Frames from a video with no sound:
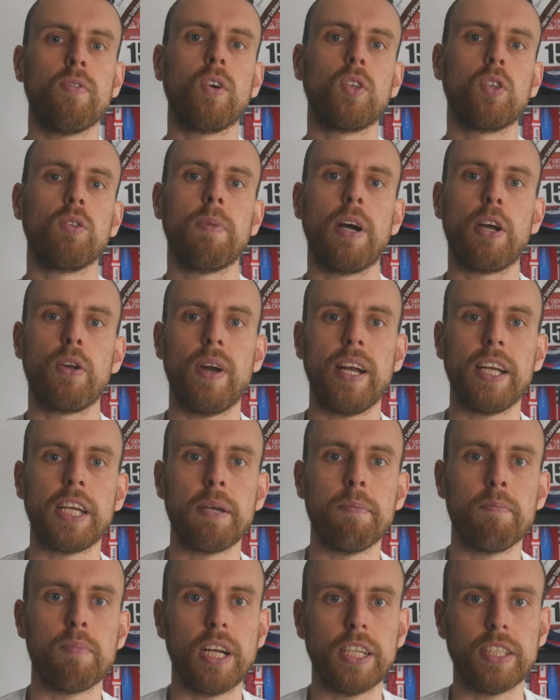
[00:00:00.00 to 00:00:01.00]
move on to my
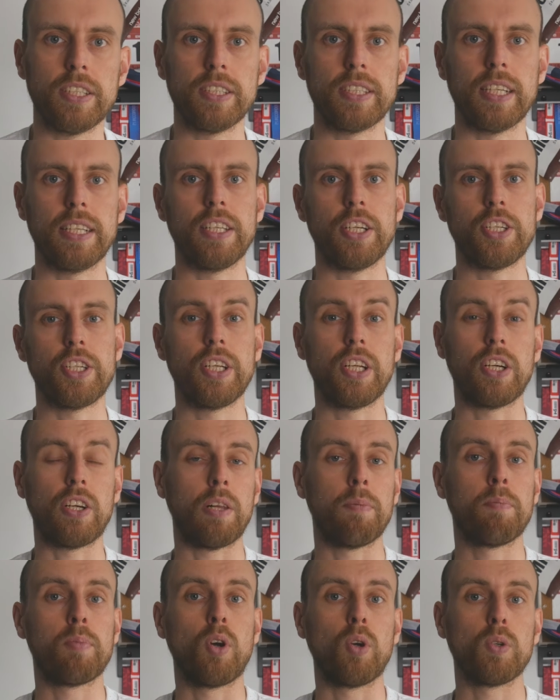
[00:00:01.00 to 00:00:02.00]
running impressions and the
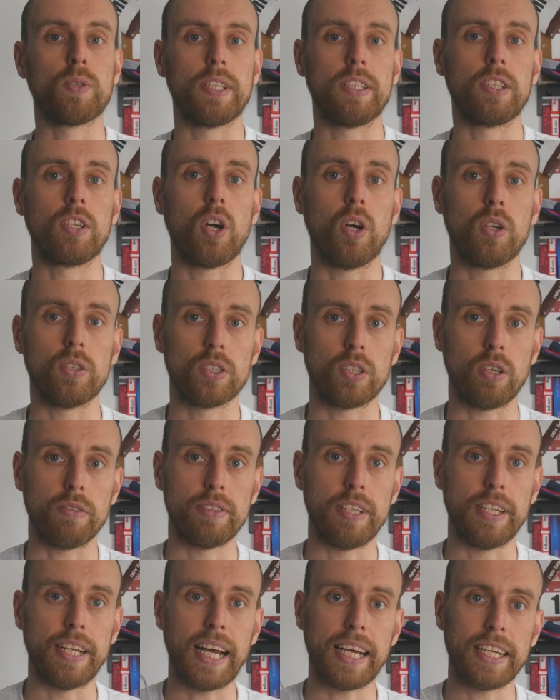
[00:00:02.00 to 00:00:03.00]
general pros and cons
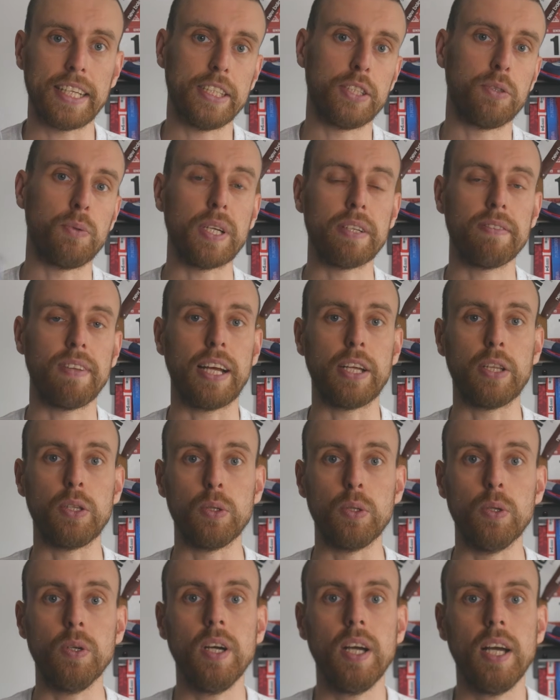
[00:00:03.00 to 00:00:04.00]
of the Nike Streakfly
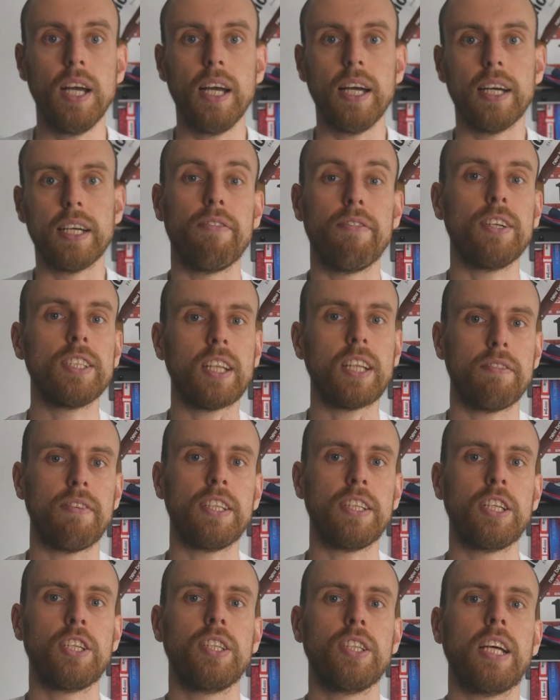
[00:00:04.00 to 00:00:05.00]
2. The first
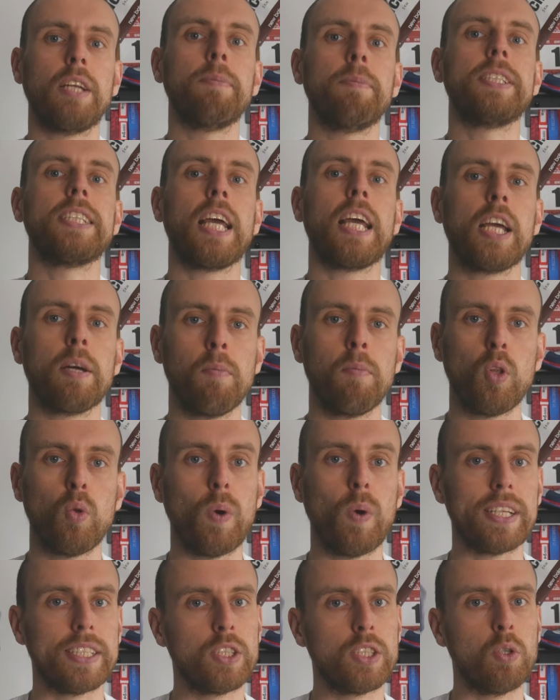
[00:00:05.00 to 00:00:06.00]
advantage is
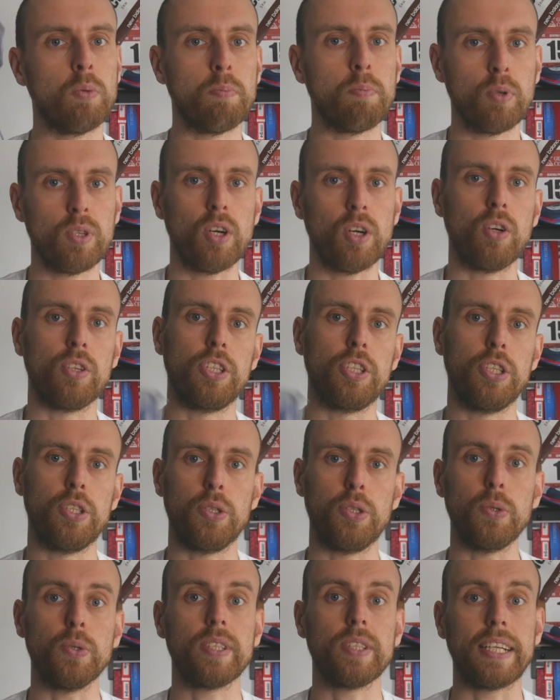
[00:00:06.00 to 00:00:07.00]
unmistakable once you put on
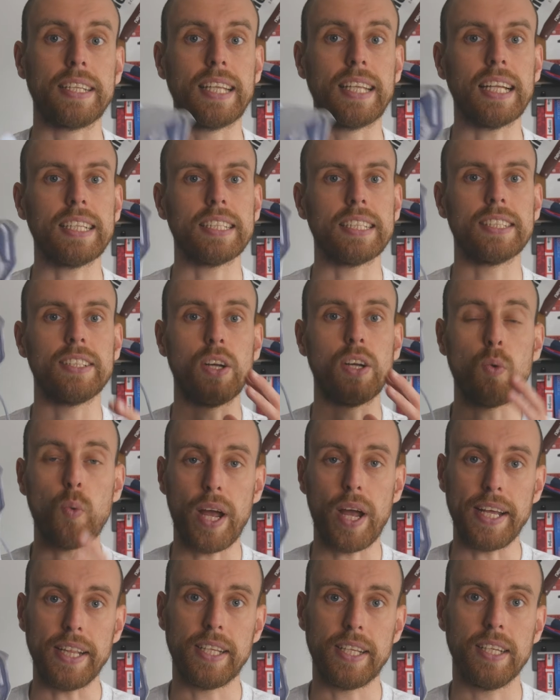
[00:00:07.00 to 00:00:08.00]
these shoes, and that is their
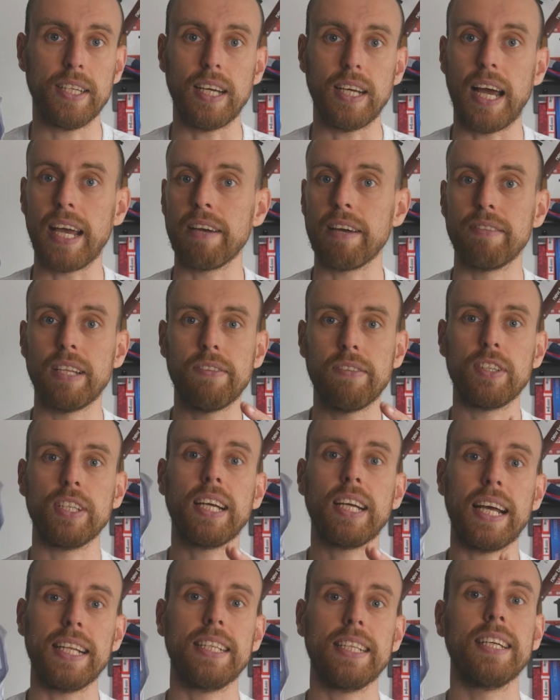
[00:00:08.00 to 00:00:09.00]
weight. I have
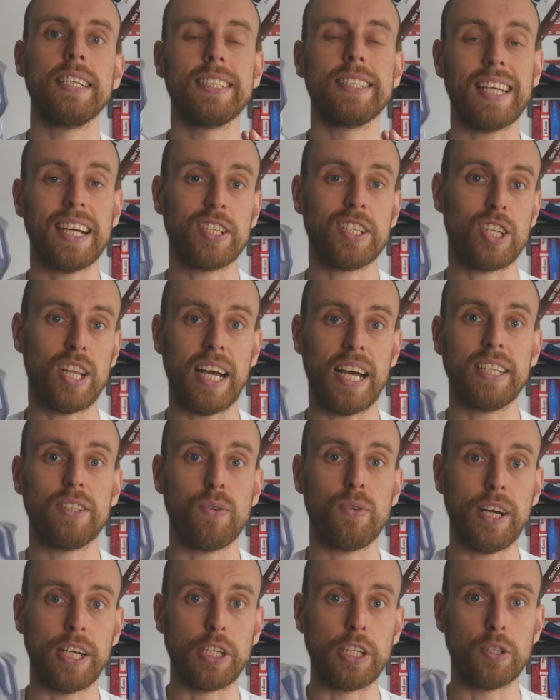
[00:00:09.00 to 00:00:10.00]
never had such
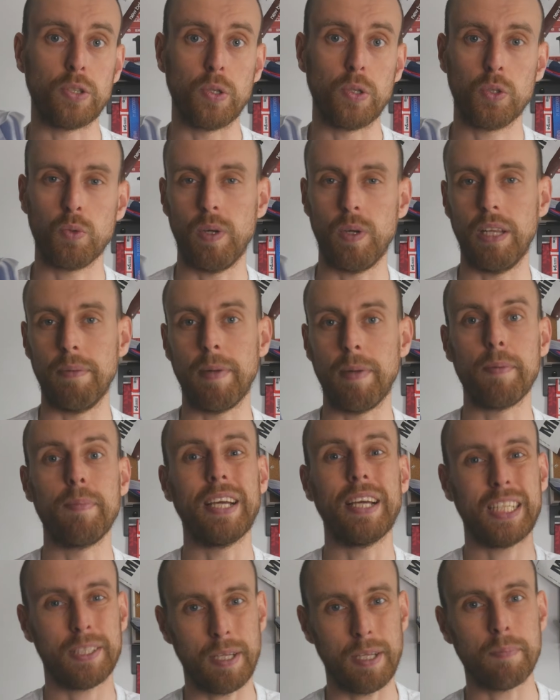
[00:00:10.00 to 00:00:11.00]
light running shoes, well,
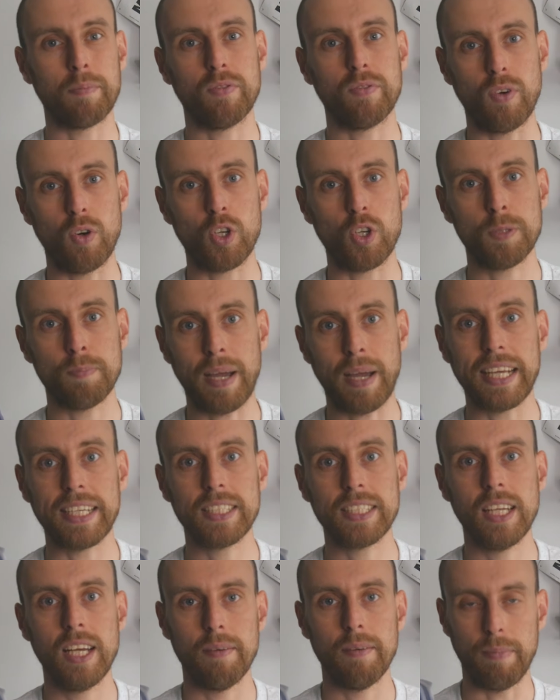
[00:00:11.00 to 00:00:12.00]
maybe except for
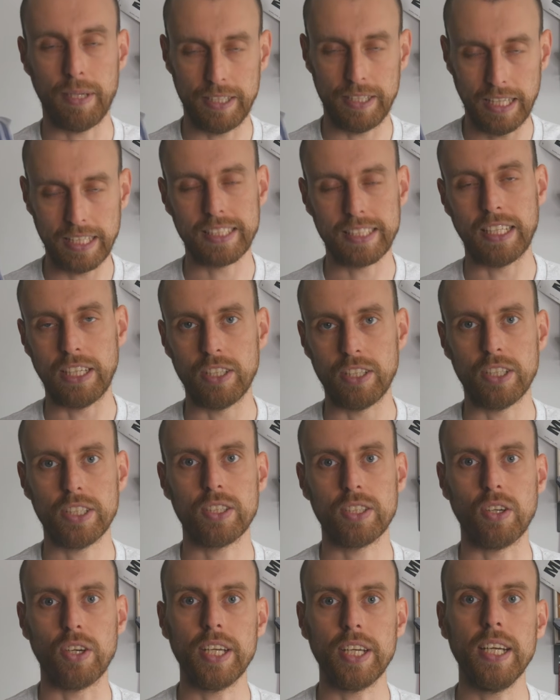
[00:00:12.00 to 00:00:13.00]
spikes, but that's another
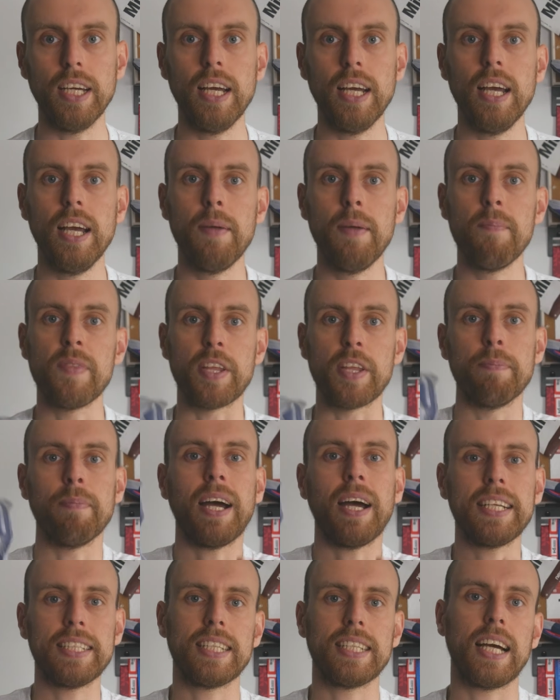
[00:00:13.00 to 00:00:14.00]
story. In
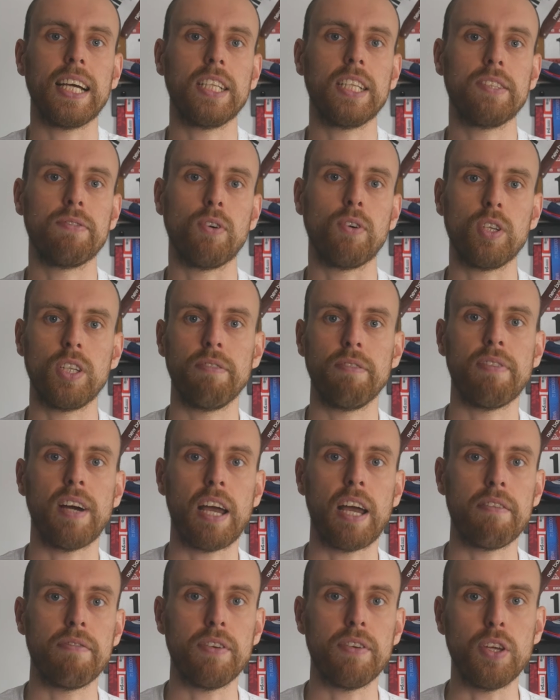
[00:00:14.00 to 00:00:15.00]
my size
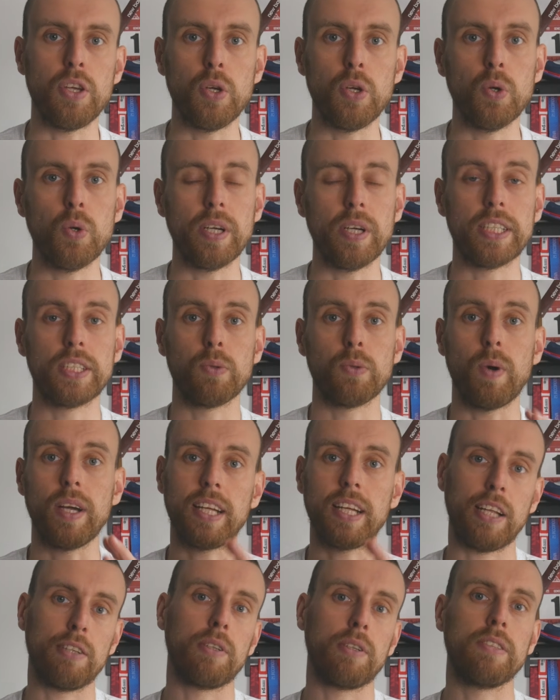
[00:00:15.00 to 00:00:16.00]
45 EU, it's
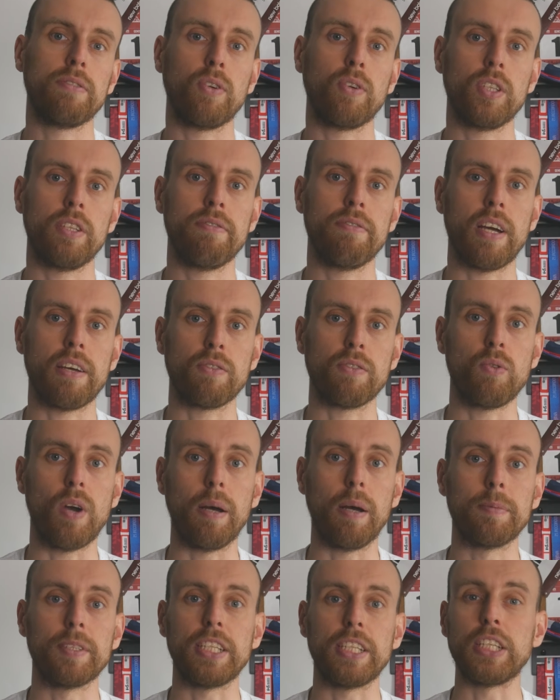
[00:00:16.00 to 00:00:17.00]
145
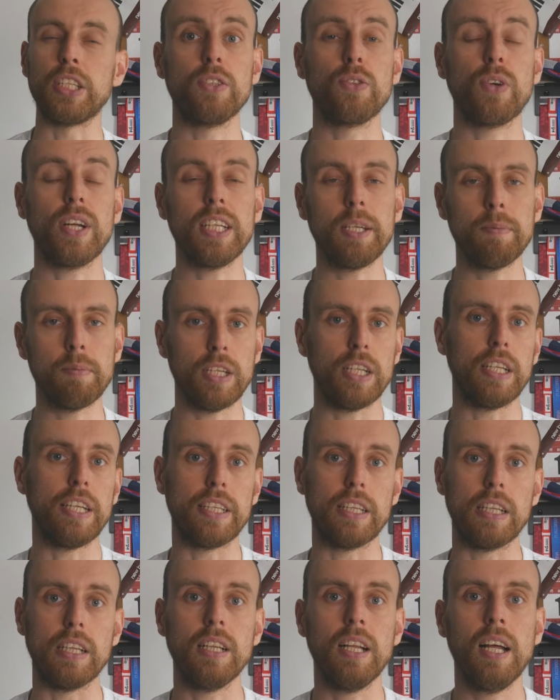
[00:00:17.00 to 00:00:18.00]
grams, incredibly
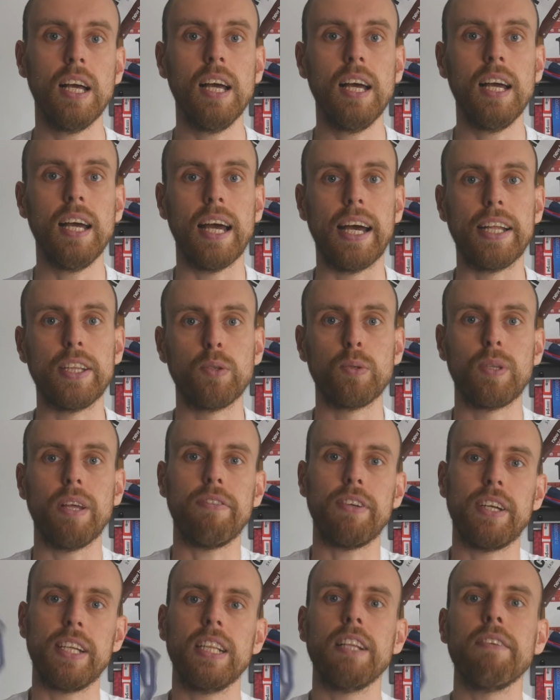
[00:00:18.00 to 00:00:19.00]
little, and you
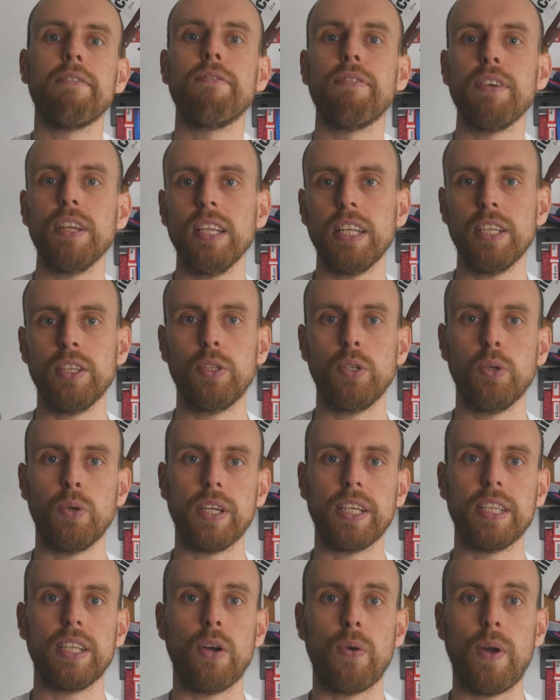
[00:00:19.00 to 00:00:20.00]
definitely feel it
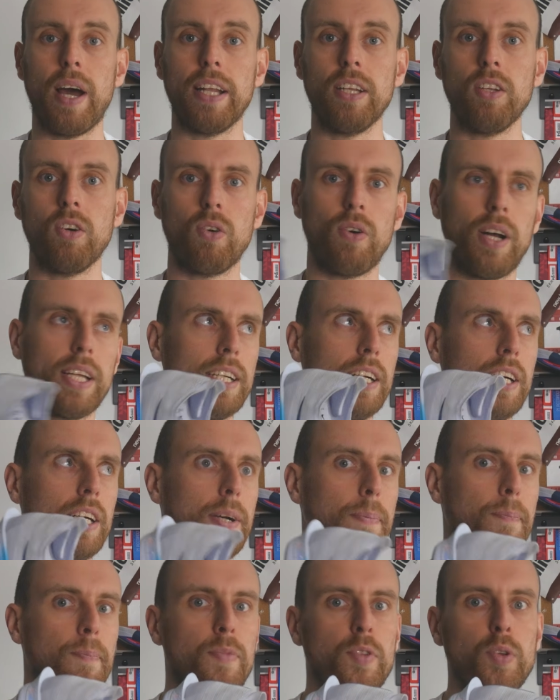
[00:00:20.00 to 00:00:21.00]
during the run, or
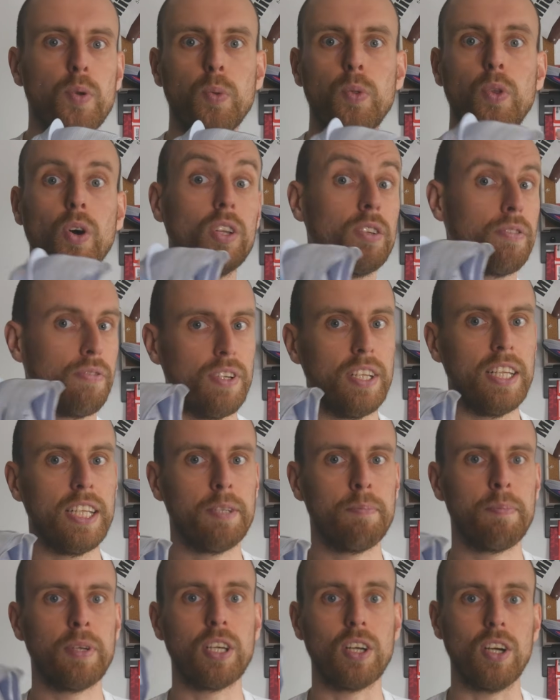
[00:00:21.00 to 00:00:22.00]
rather, you don't feel
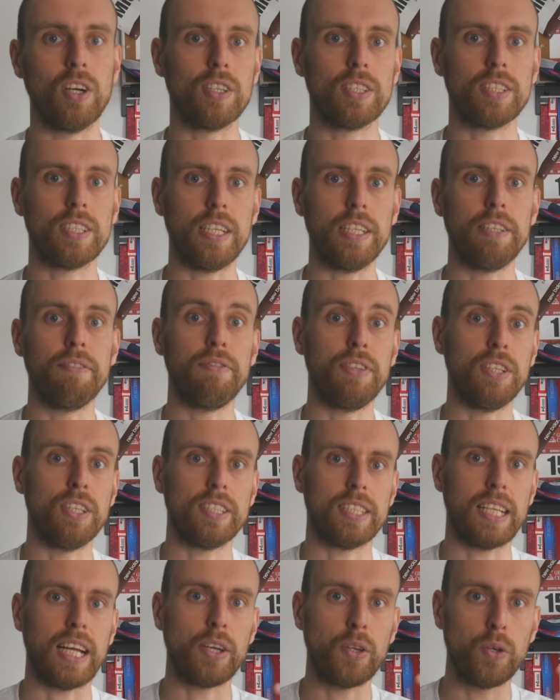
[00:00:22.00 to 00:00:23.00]
it because it
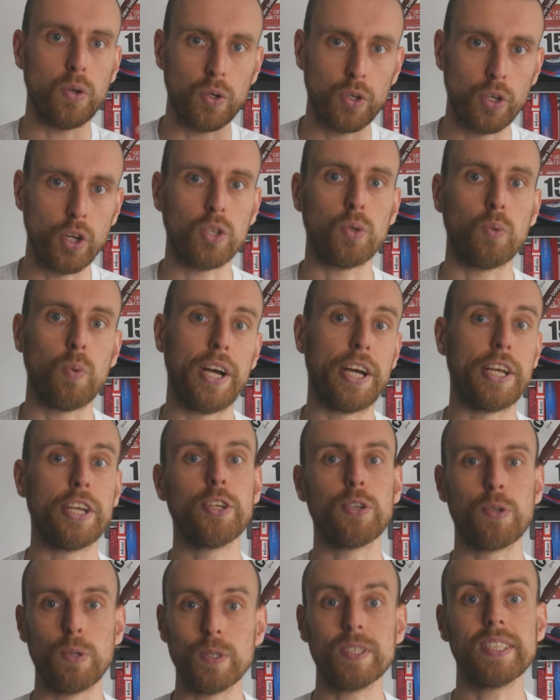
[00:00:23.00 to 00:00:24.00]
feels like you're not
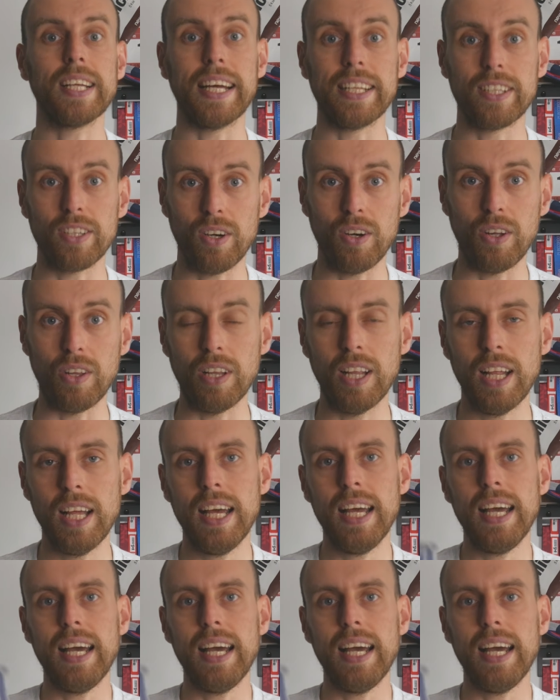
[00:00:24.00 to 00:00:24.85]
wearing shoes at all.